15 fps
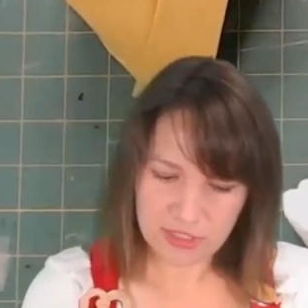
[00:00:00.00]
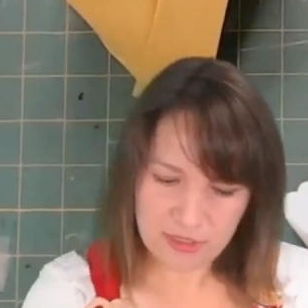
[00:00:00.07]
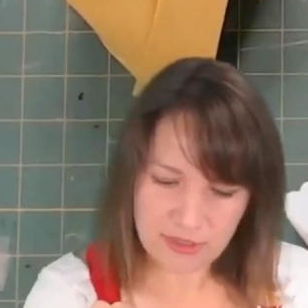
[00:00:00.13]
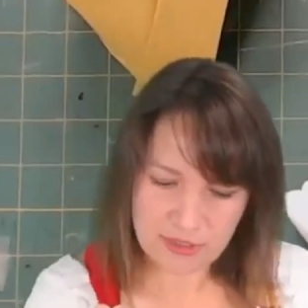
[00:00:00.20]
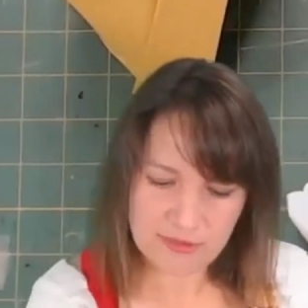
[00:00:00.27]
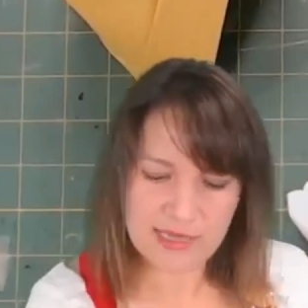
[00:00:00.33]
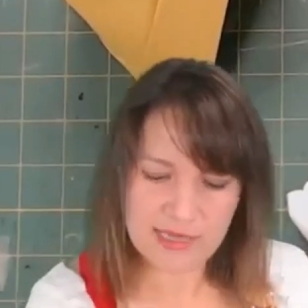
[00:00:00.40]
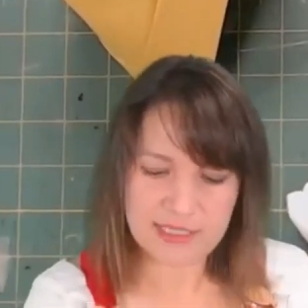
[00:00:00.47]
on
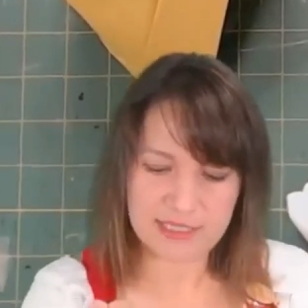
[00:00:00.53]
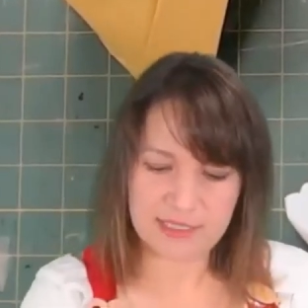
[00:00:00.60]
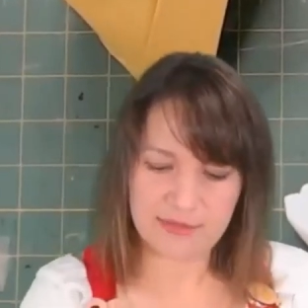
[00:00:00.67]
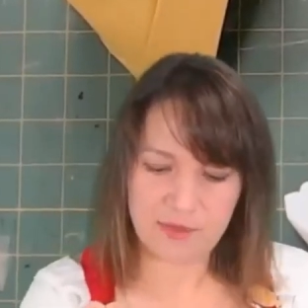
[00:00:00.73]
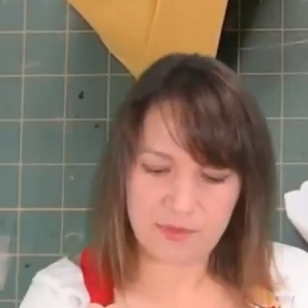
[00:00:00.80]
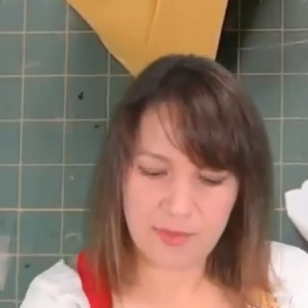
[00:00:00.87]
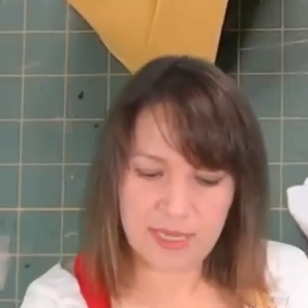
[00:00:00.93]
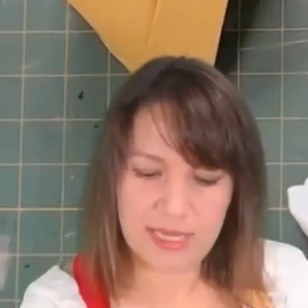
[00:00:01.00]
the rest of
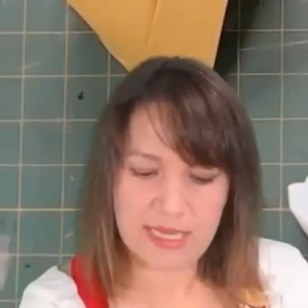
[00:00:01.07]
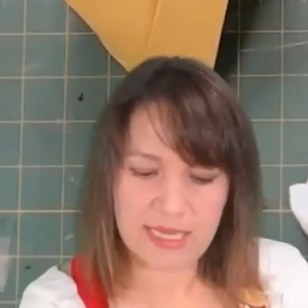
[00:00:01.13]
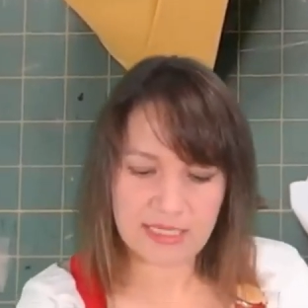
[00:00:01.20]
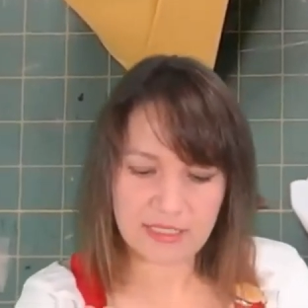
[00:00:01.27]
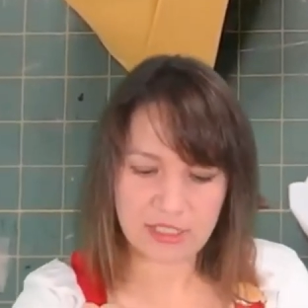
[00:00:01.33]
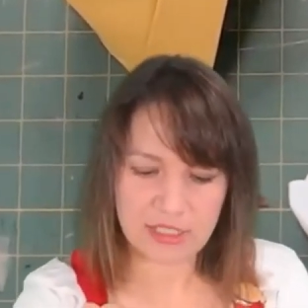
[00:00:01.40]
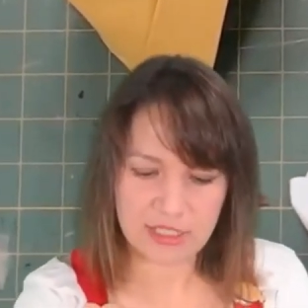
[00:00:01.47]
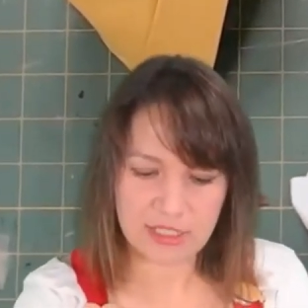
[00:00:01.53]
the
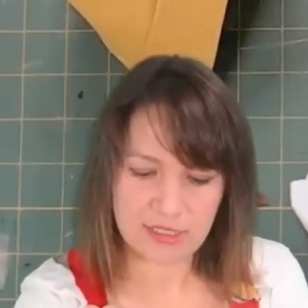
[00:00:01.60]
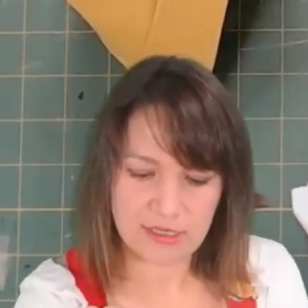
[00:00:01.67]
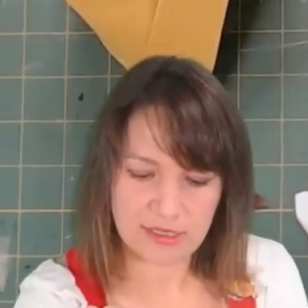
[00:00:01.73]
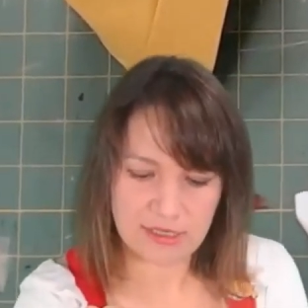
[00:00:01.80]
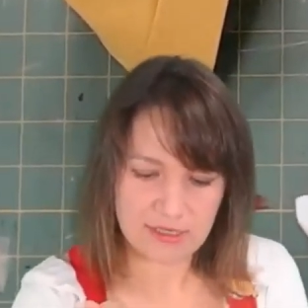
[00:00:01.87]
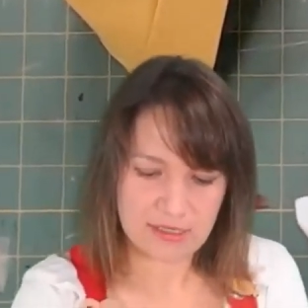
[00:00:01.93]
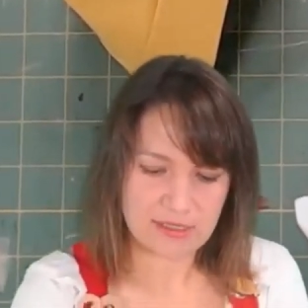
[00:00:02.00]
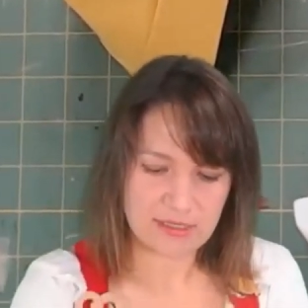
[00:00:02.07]
page
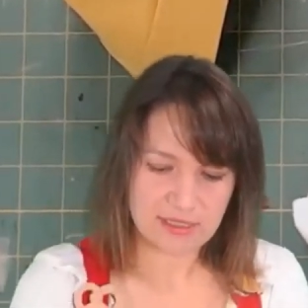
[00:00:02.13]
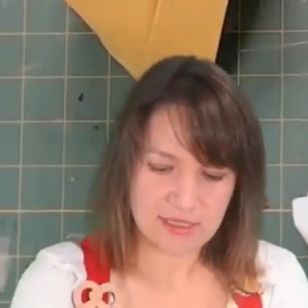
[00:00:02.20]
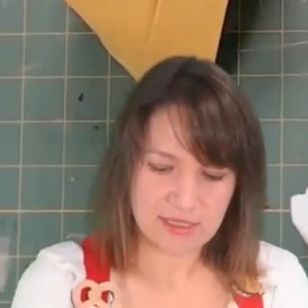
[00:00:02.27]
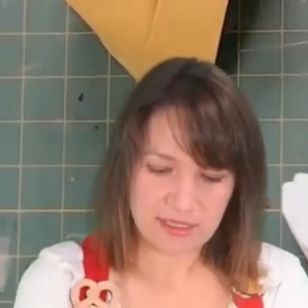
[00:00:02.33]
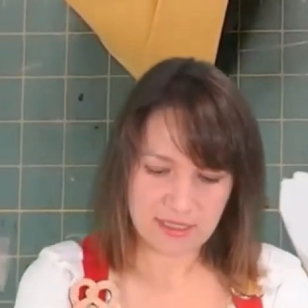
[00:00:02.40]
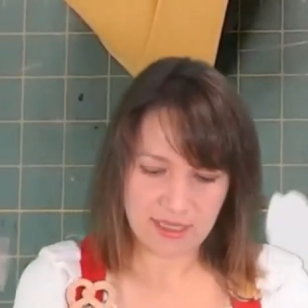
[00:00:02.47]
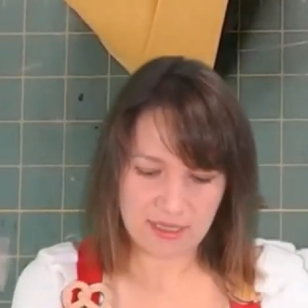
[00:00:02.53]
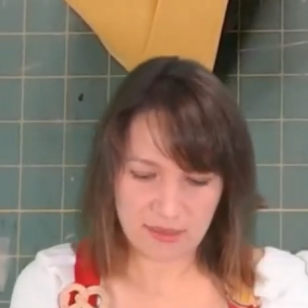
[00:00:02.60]
to
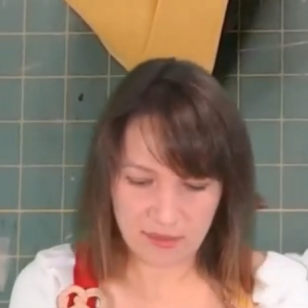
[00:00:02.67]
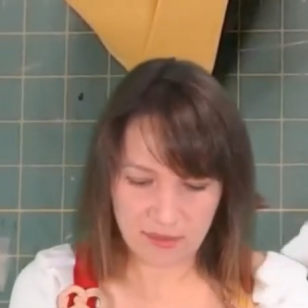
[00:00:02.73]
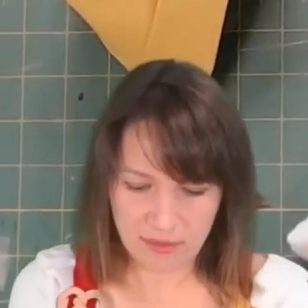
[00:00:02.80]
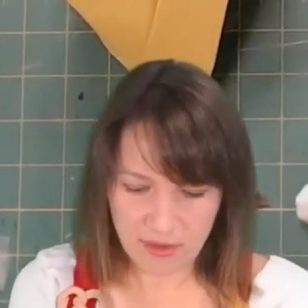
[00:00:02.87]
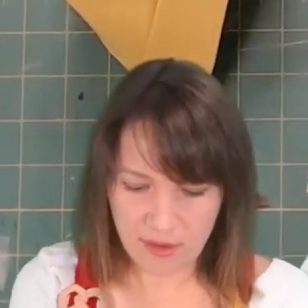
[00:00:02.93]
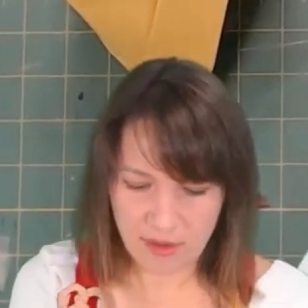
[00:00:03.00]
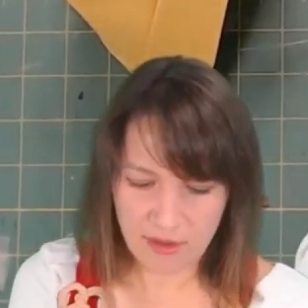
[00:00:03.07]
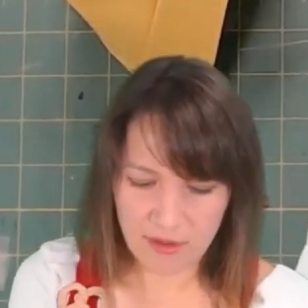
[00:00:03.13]
get
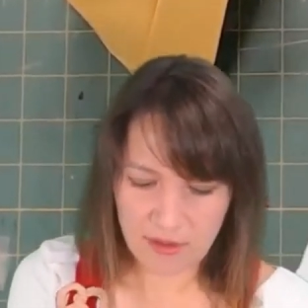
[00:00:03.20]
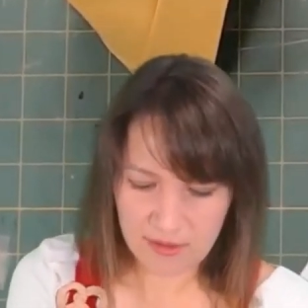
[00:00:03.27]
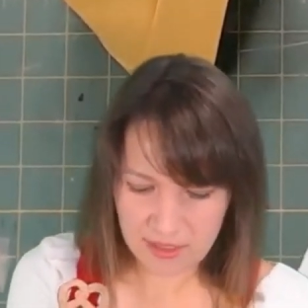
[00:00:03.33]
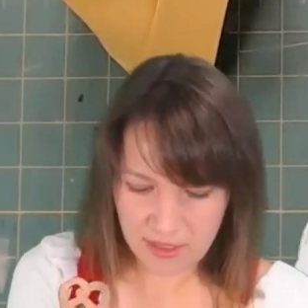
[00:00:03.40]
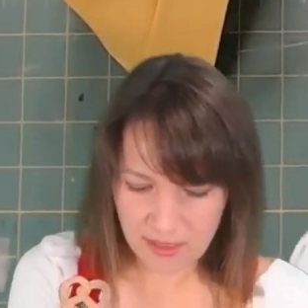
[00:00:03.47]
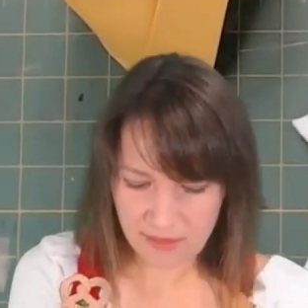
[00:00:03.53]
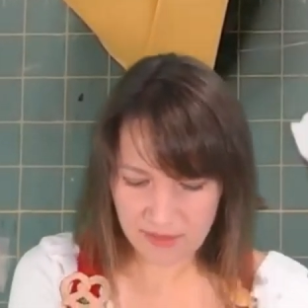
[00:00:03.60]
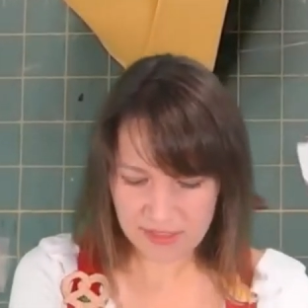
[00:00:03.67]
all the
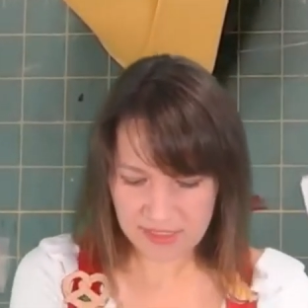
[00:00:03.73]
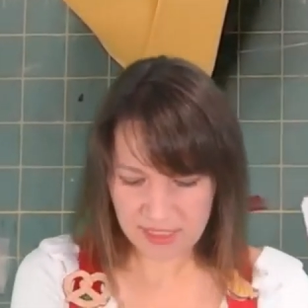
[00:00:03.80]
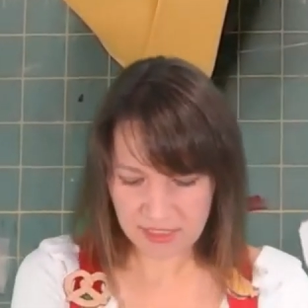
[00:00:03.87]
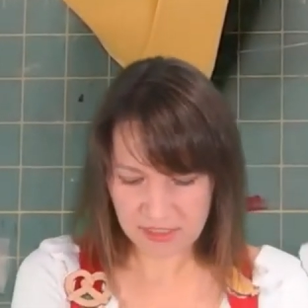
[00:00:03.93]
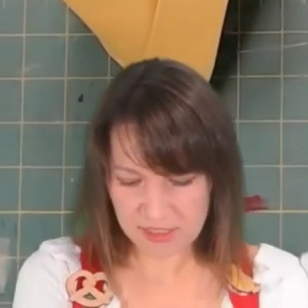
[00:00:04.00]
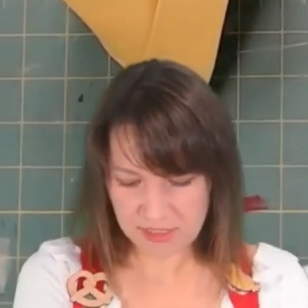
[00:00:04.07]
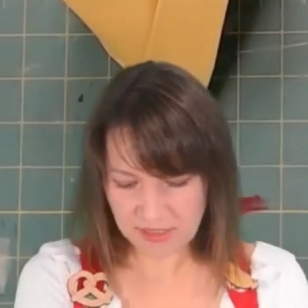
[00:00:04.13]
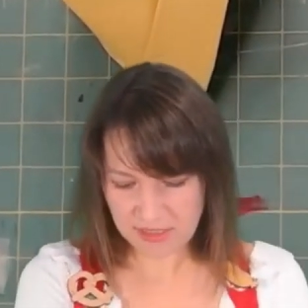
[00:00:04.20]
other
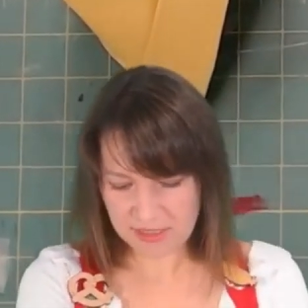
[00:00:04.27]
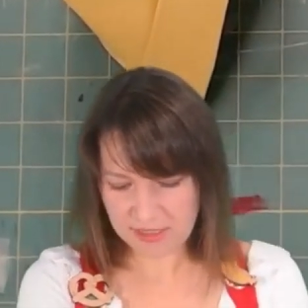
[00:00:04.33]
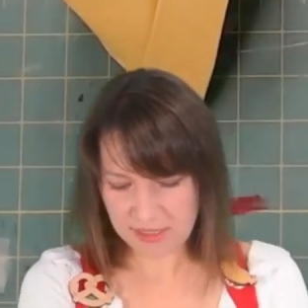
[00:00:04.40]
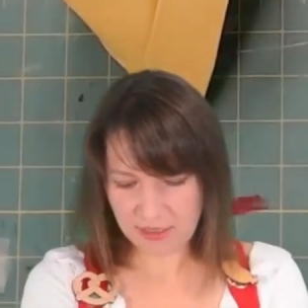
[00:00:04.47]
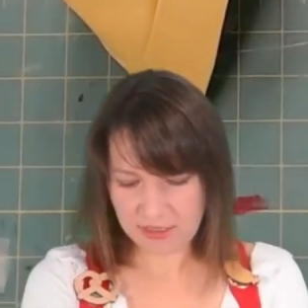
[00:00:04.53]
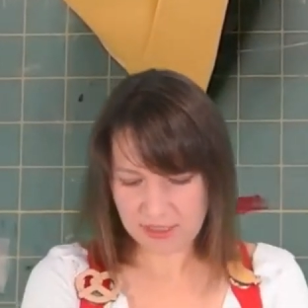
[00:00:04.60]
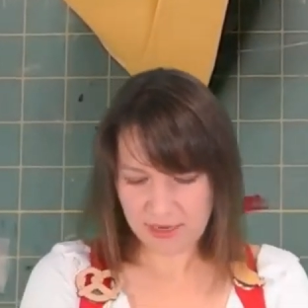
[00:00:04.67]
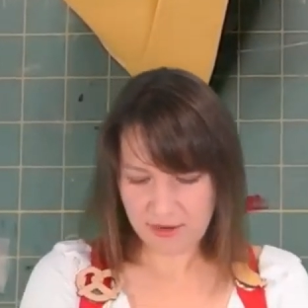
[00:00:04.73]
sections
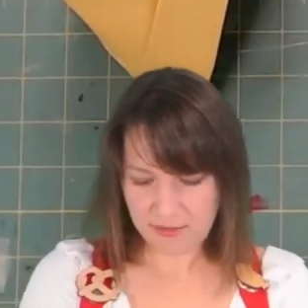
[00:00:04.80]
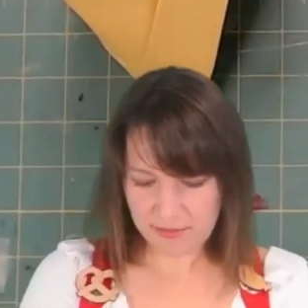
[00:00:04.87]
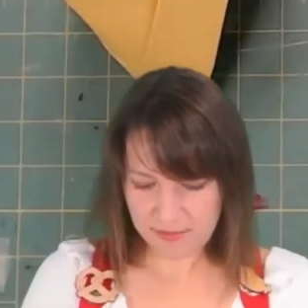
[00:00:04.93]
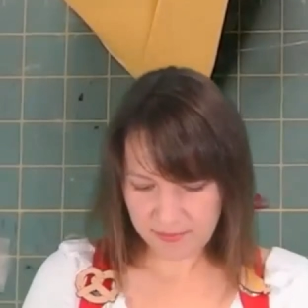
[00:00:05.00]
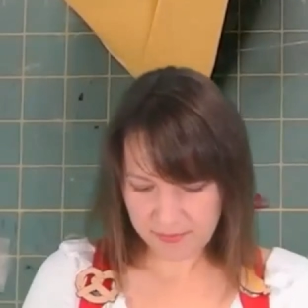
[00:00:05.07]
stuck down.